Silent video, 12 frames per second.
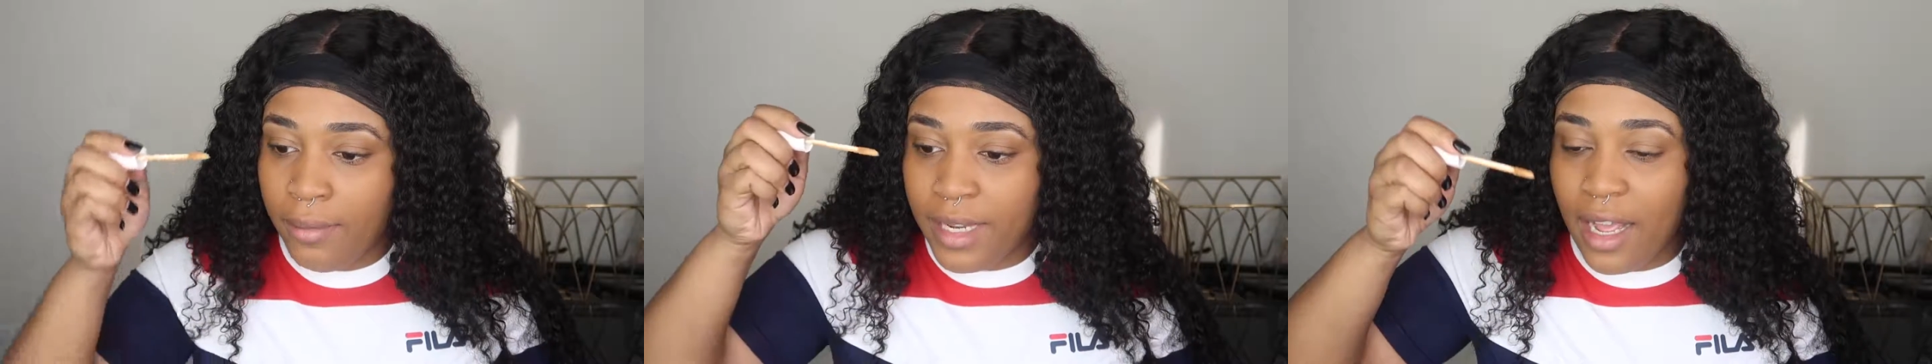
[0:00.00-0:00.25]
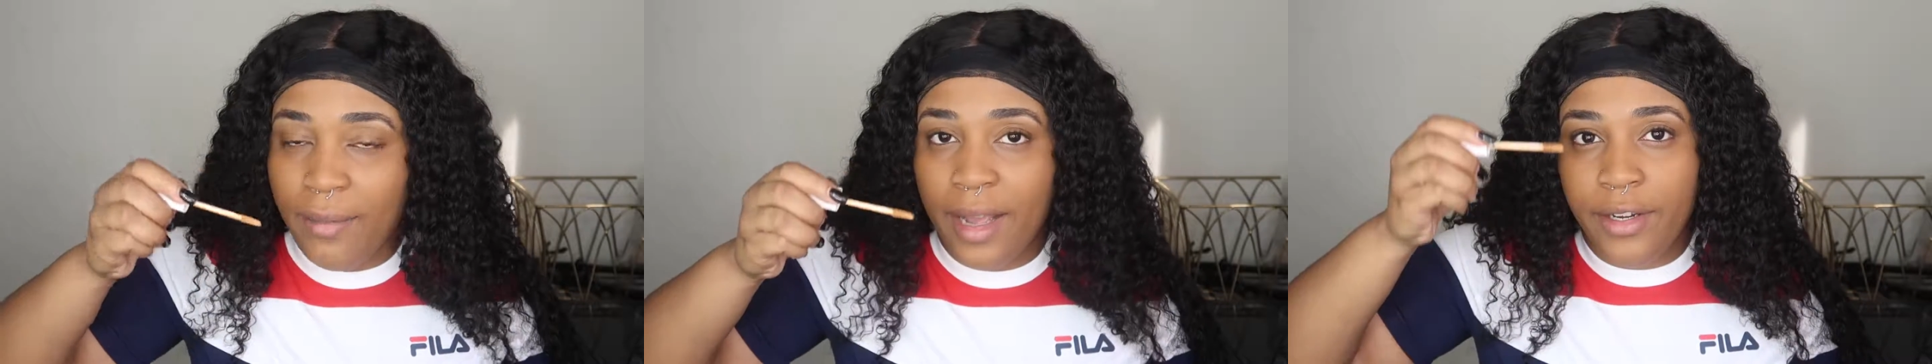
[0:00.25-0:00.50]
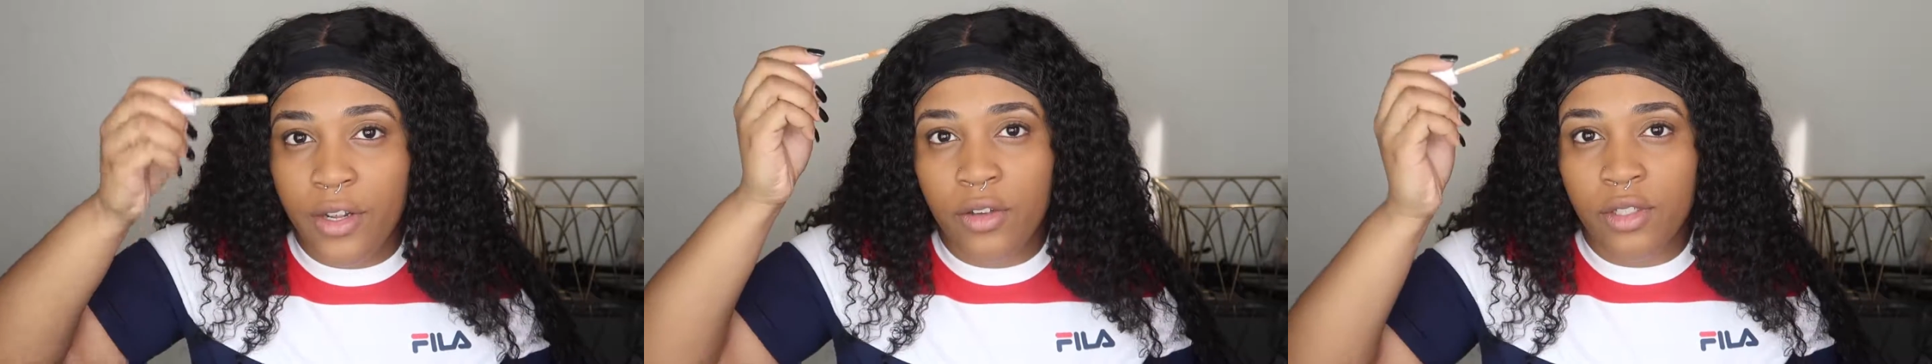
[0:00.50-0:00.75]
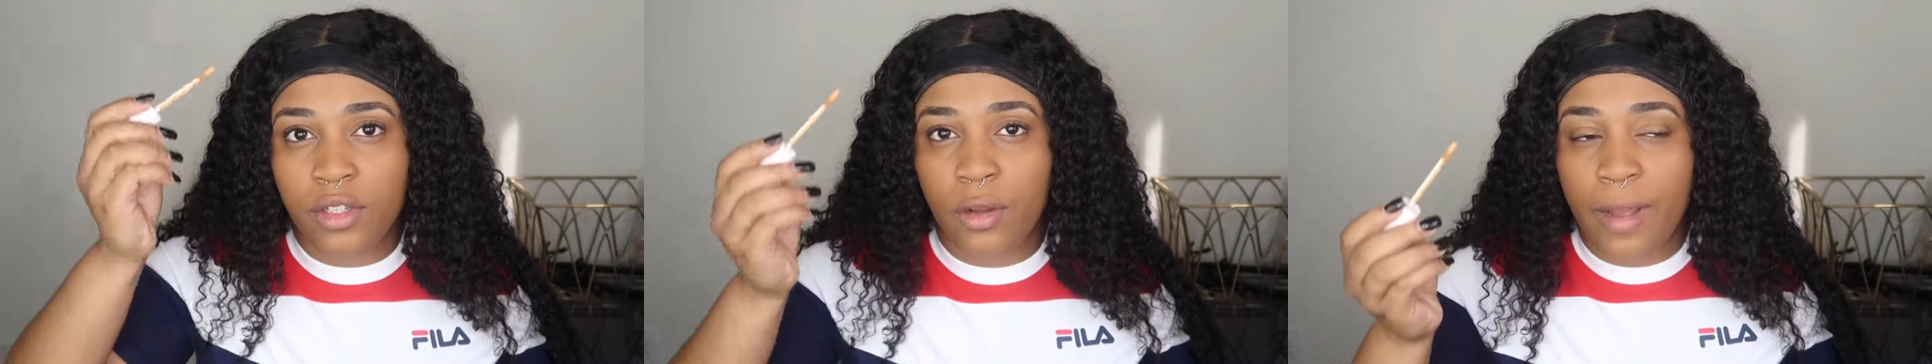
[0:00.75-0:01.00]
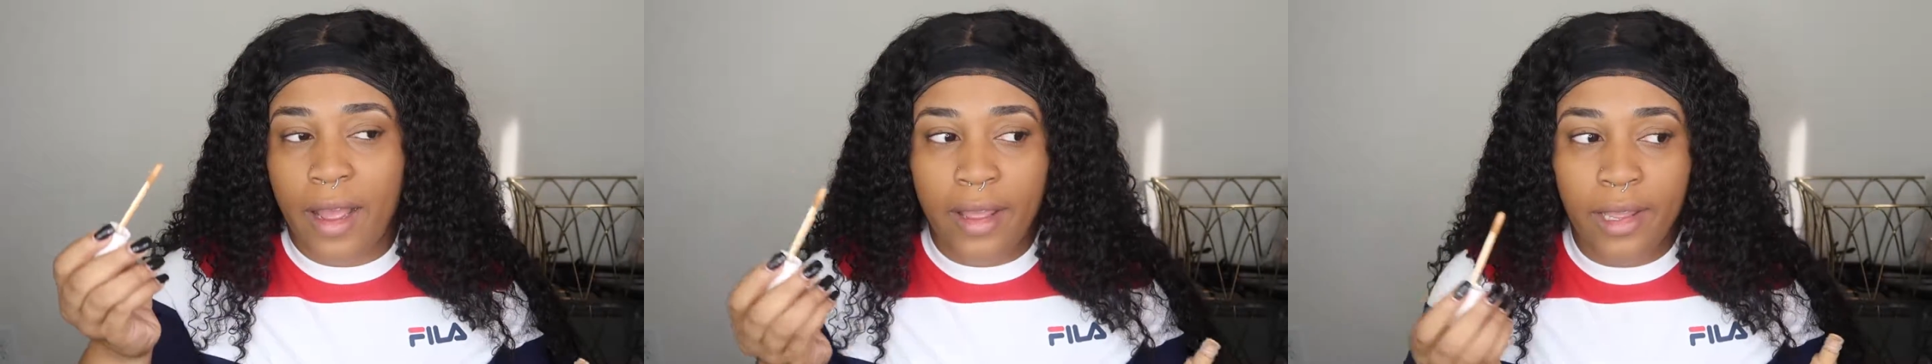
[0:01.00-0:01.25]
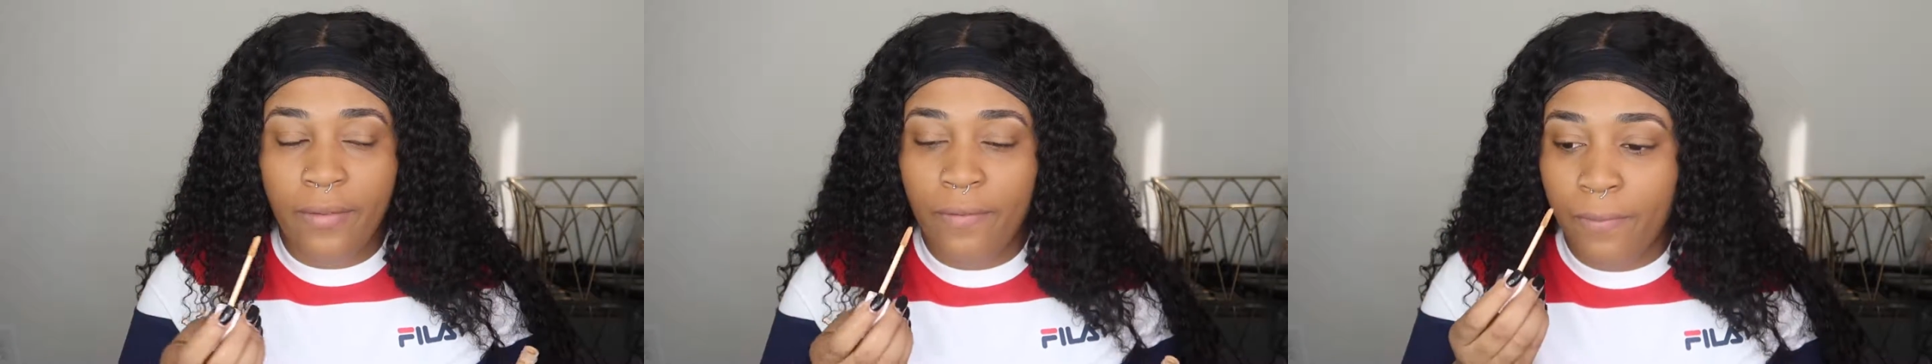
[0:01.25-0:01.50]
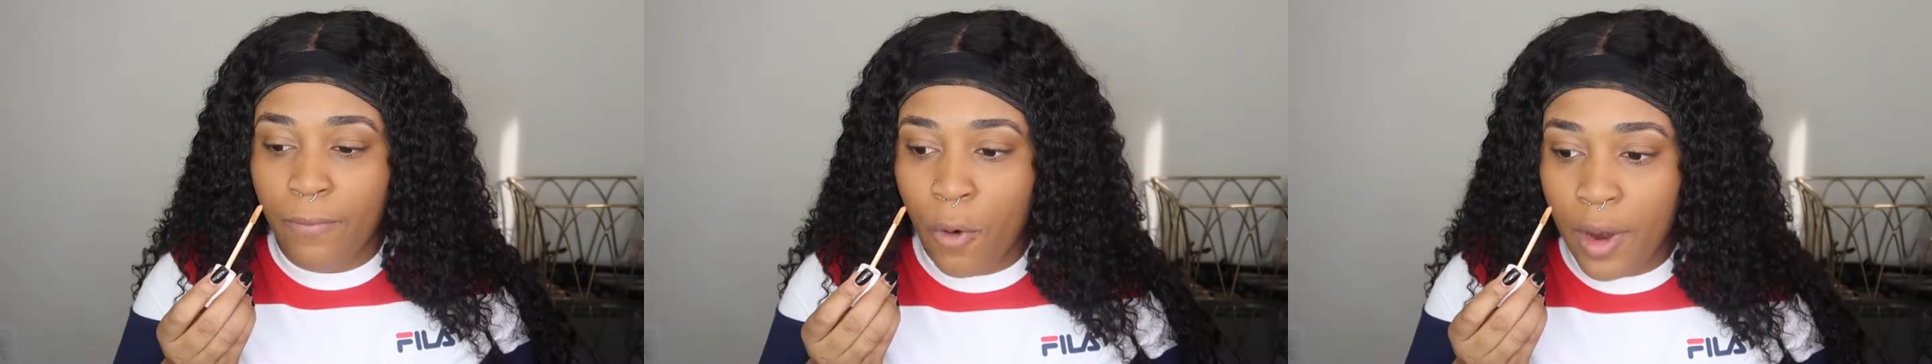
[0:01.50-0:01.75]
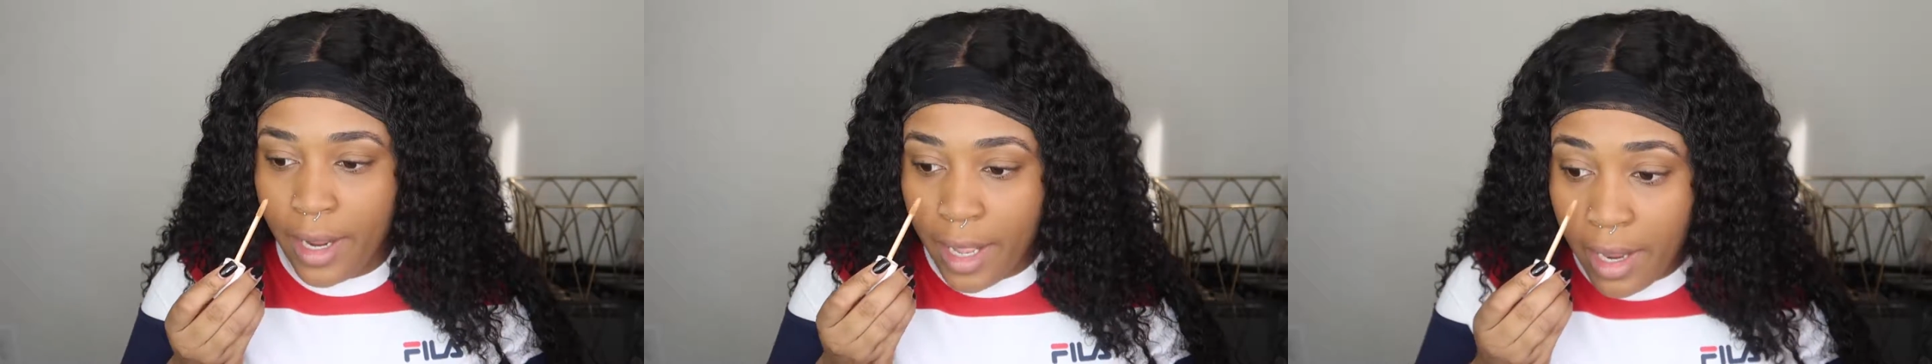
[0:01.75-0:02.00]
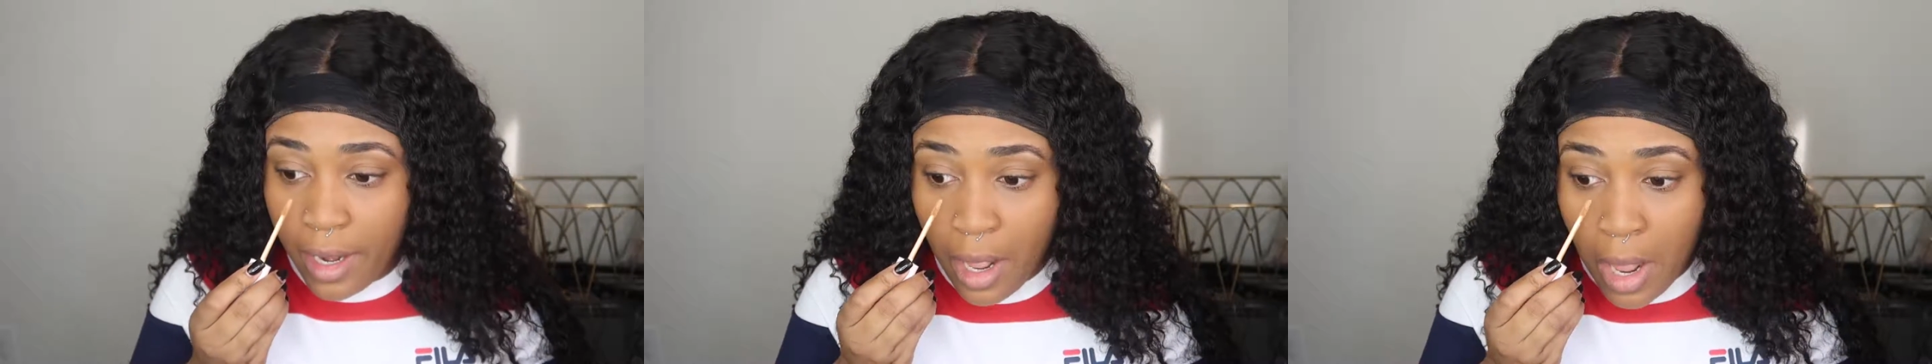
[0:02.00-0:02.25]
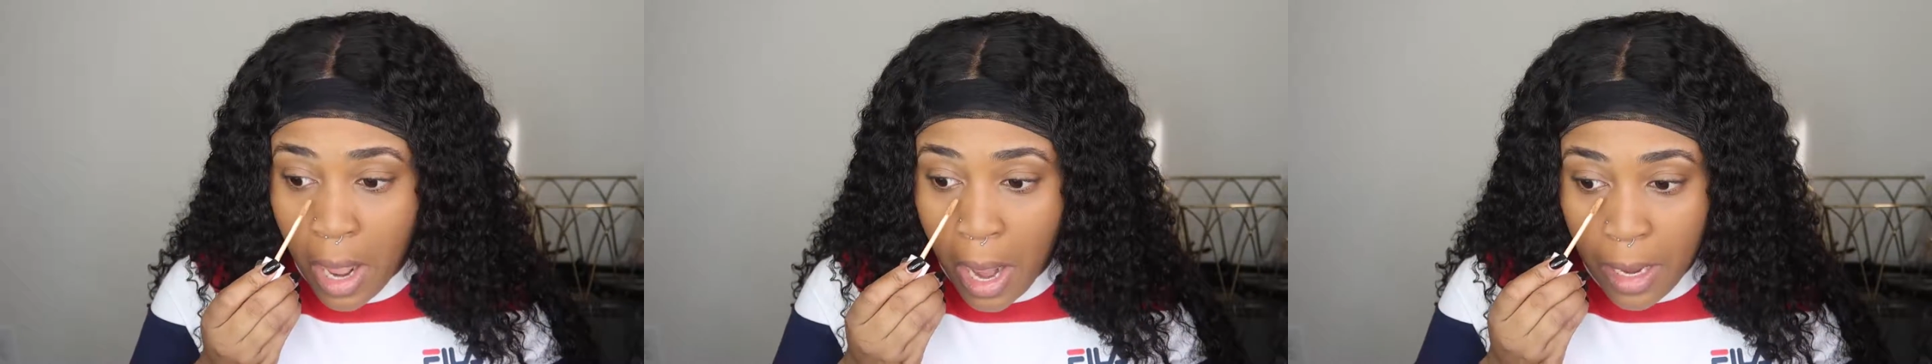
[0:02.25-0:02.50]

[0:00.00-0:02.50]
down my nose and on my forehead.